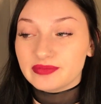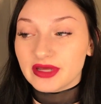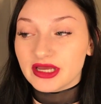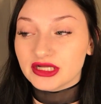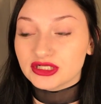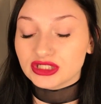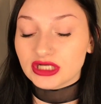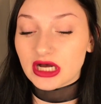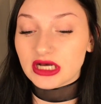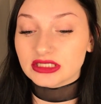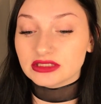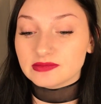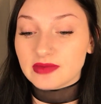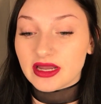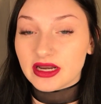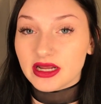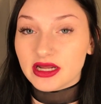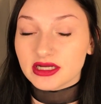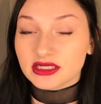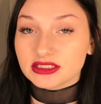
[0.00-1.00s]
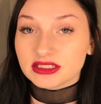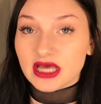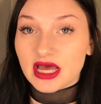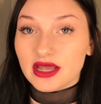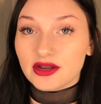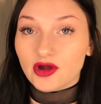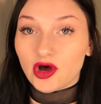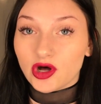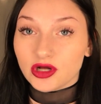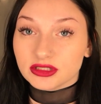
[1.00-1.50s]
BH Cosmetics
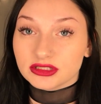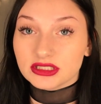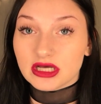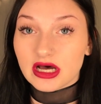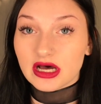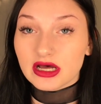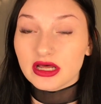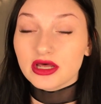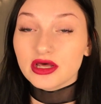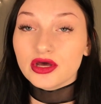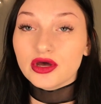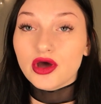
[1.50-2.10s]
and Ulta